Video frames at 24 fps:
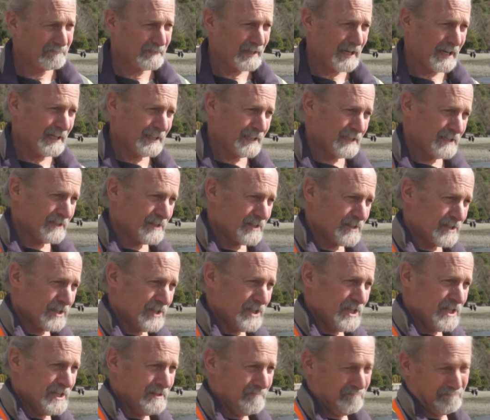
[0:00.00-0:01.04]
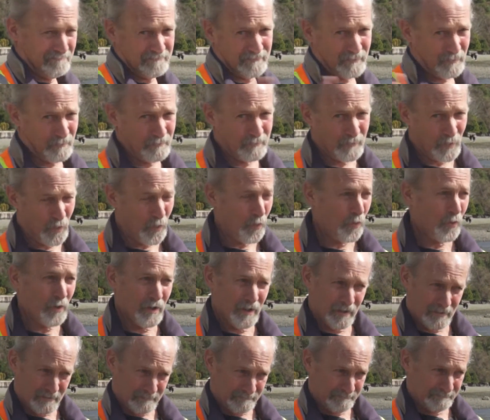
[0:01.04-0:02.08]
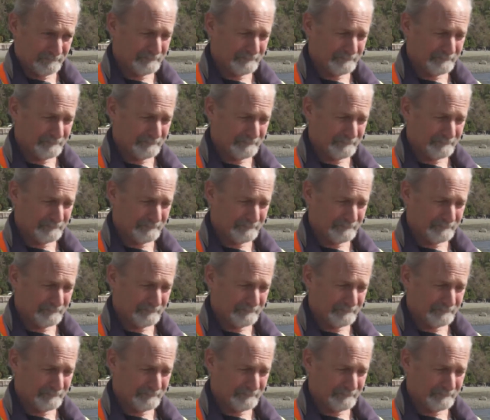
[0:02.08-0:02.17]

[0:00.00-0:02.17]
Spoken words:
I can see oil